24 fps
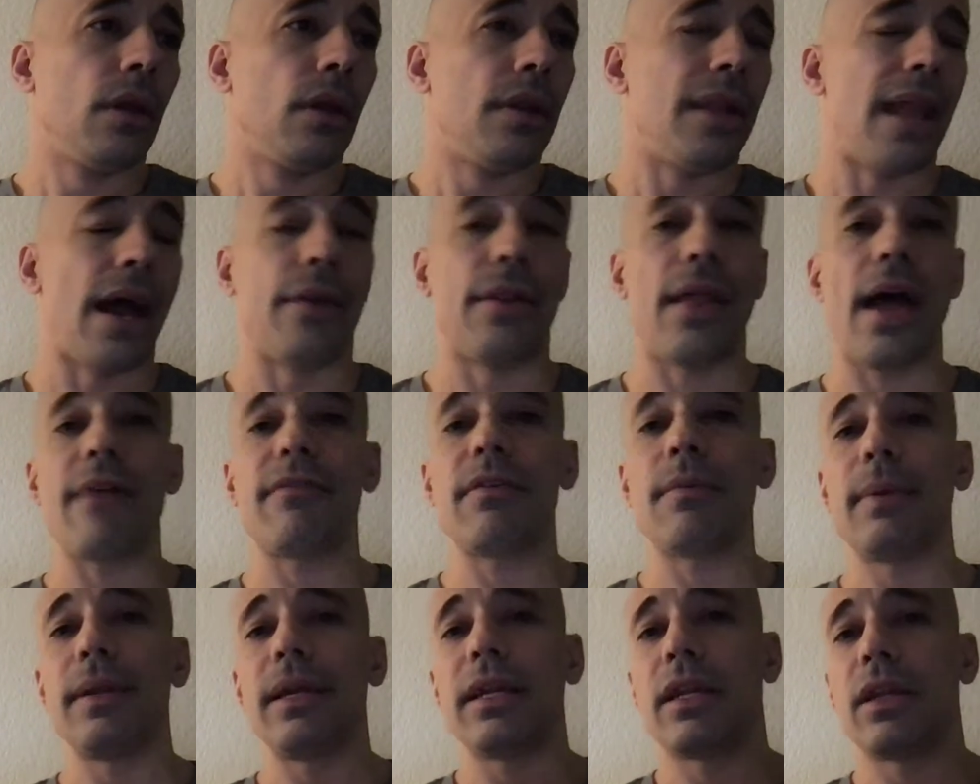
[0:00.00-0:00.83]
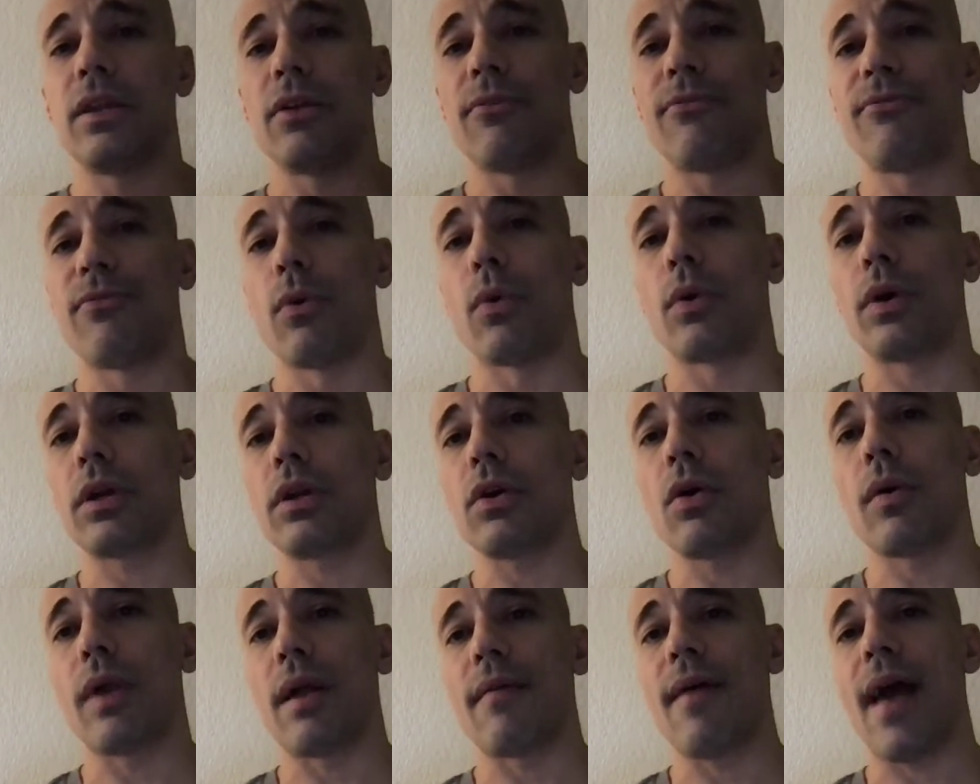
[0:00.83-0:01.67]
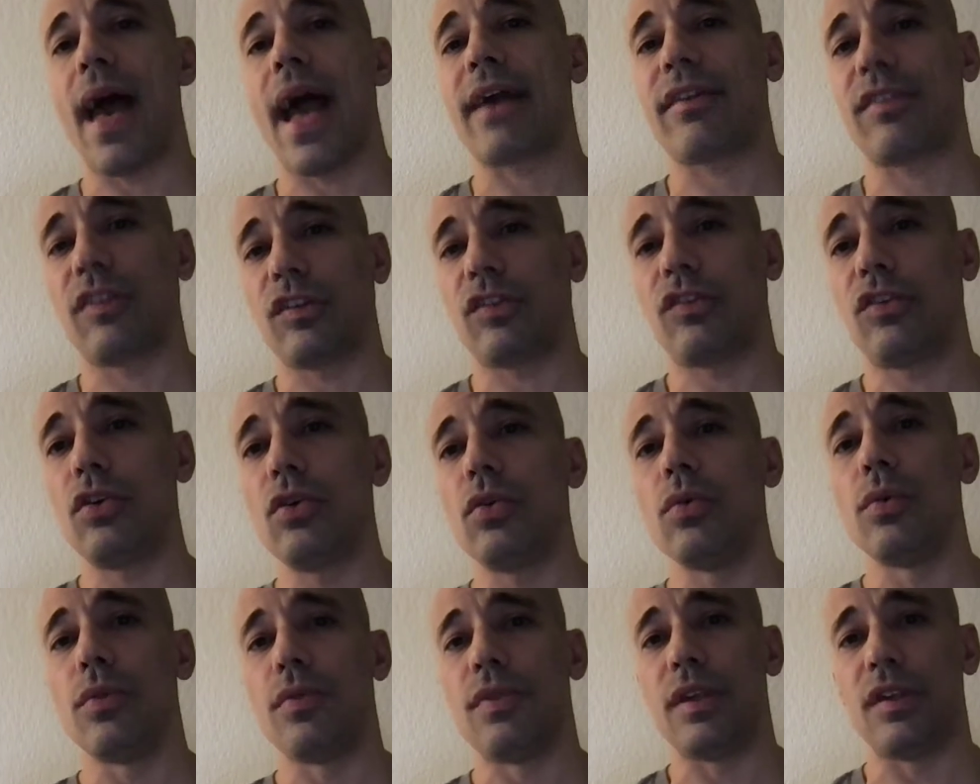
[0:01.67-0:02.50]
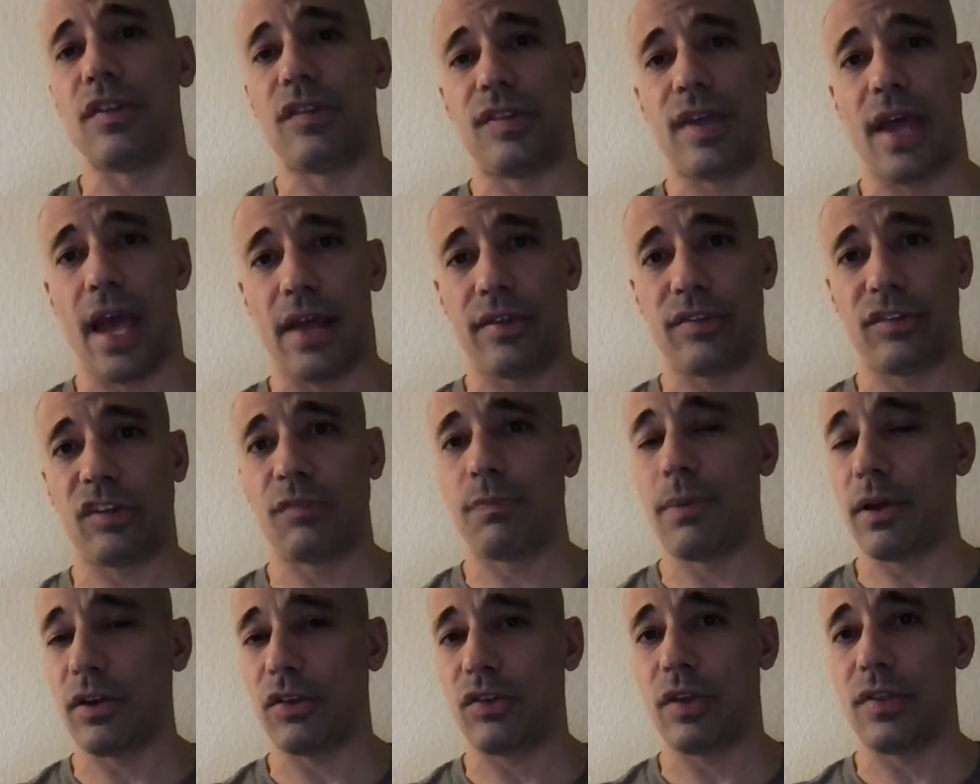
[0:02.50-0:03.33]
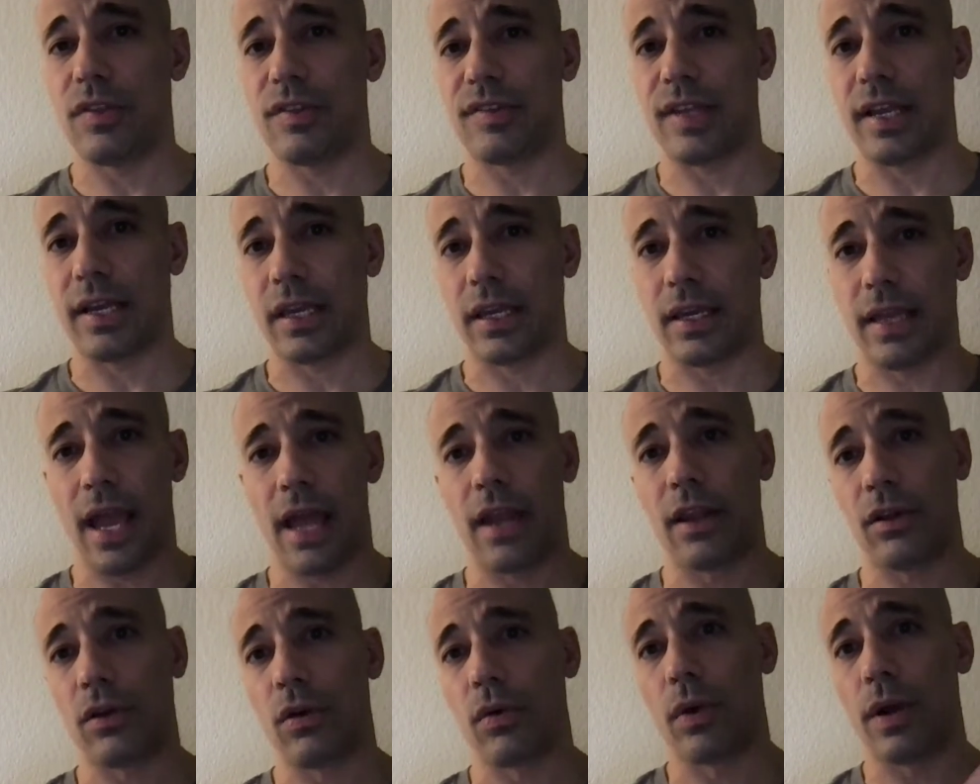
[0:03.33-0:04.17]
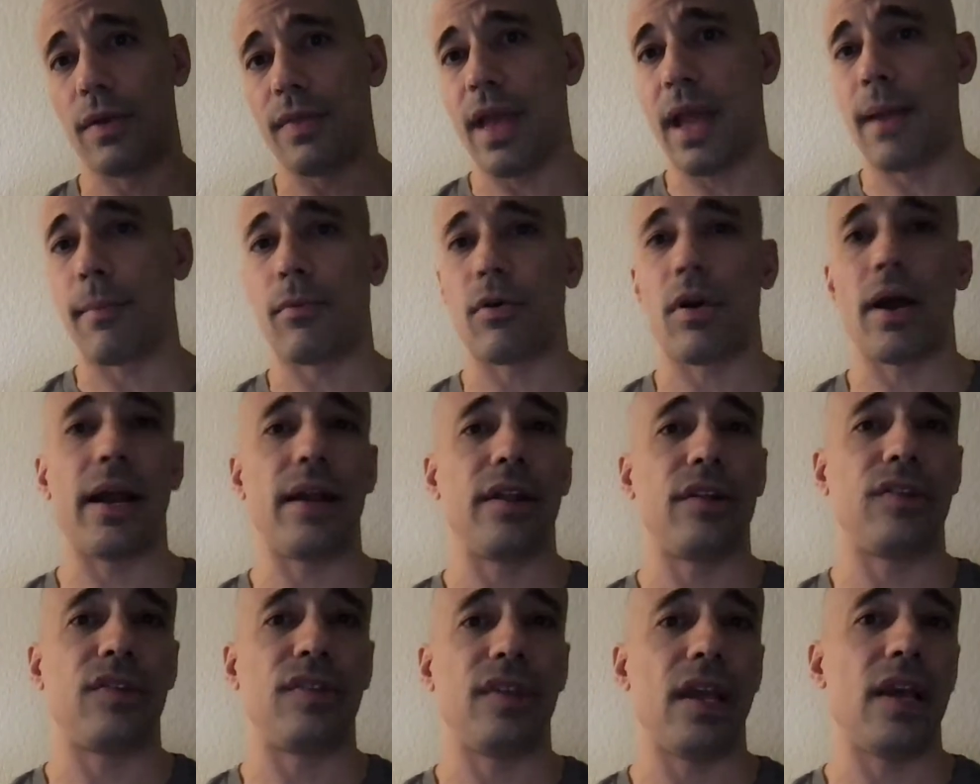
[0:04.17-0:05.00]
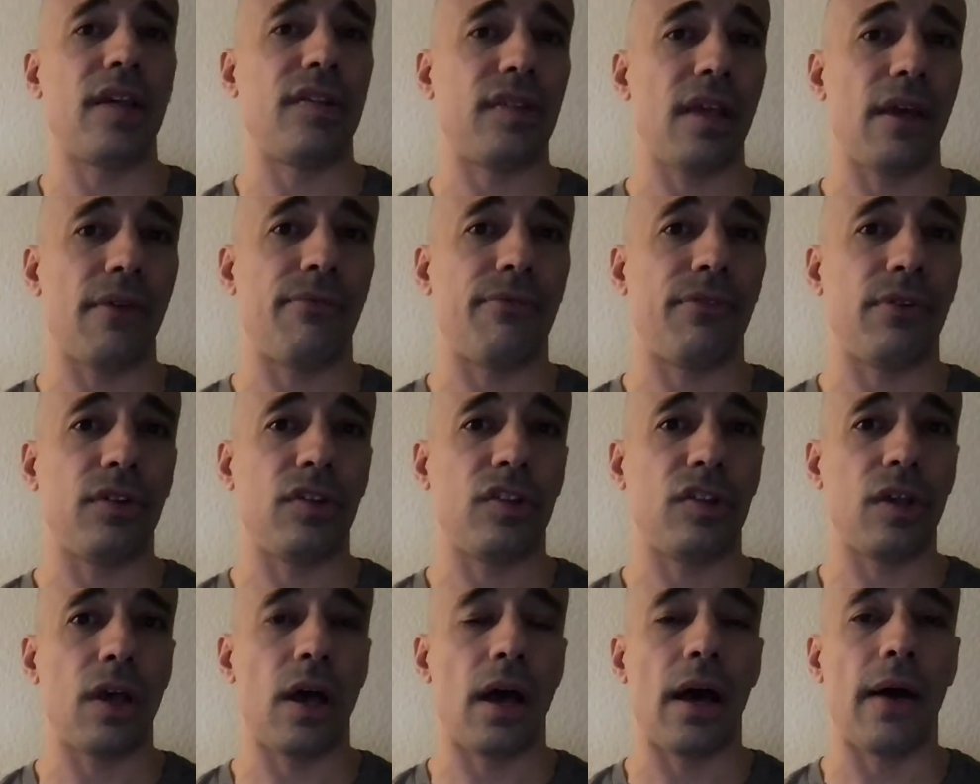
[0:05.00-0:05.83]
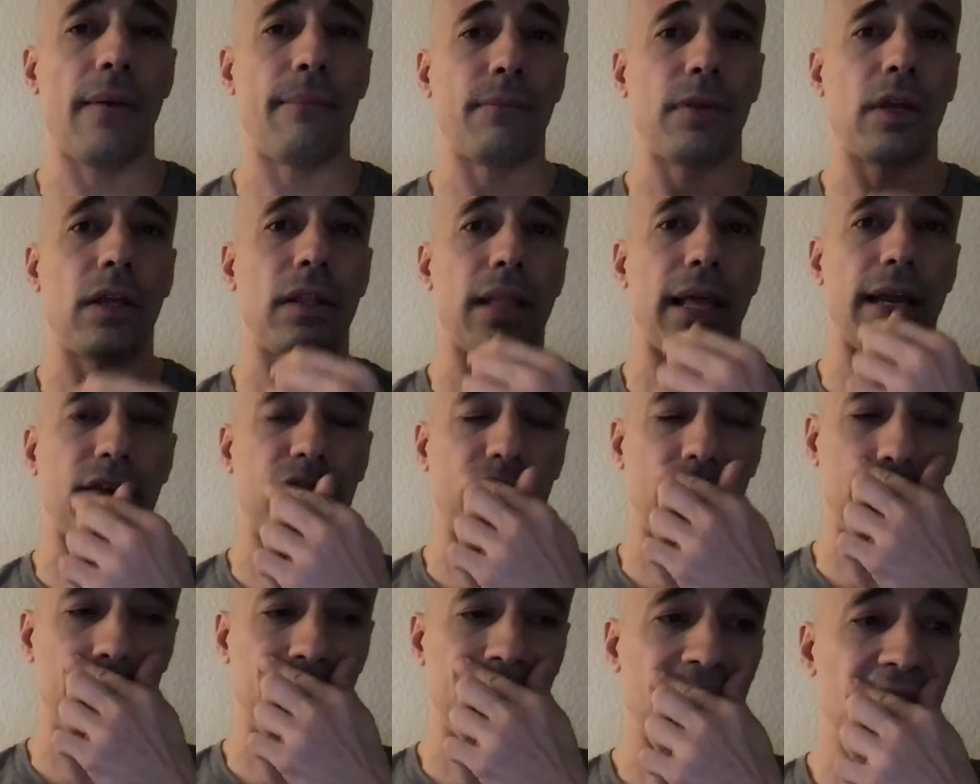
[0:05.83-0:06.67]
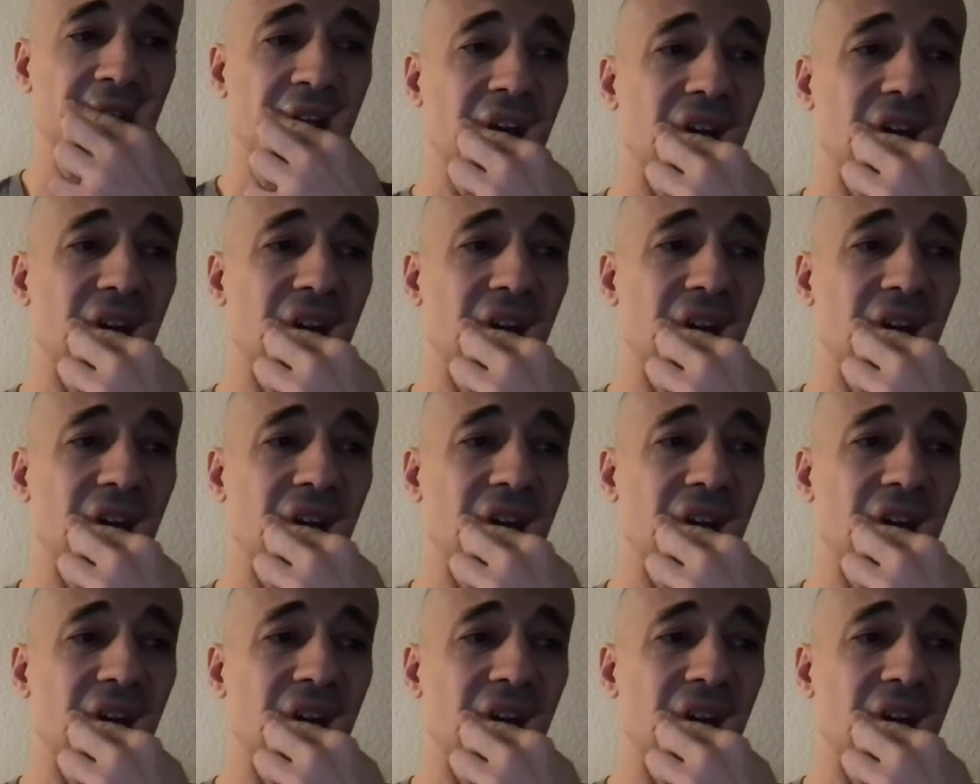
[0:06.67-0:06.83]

Now, not everybody can afford or have access to these tests, especially the second category, the MRI and CSF collection.